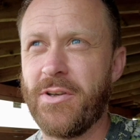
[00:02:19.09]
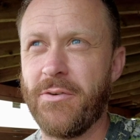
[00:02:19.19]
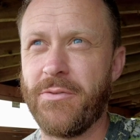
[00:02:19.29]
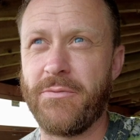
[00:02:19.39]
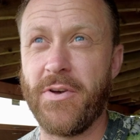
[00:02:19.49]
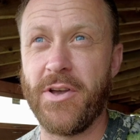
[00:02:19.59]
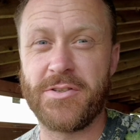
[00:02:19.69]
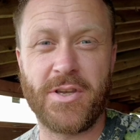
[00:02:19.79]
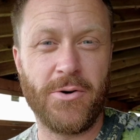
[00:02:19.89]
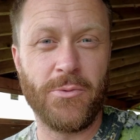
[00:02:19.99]
of the
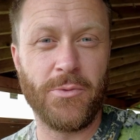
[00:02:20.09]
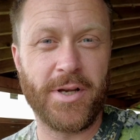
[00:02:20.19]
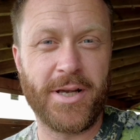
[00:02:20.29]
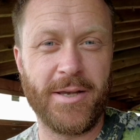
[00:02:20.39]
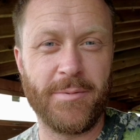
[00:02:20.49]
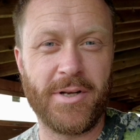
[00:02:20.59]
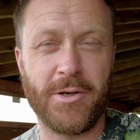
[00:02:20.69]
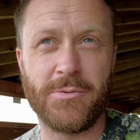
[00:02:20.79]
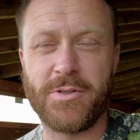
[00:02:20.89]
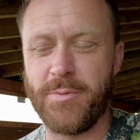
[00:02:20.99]
first gull that came
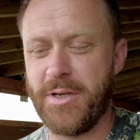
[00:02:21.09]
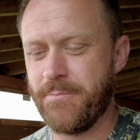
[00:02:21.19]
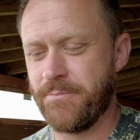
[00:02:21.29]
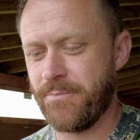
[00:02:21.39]
close to me.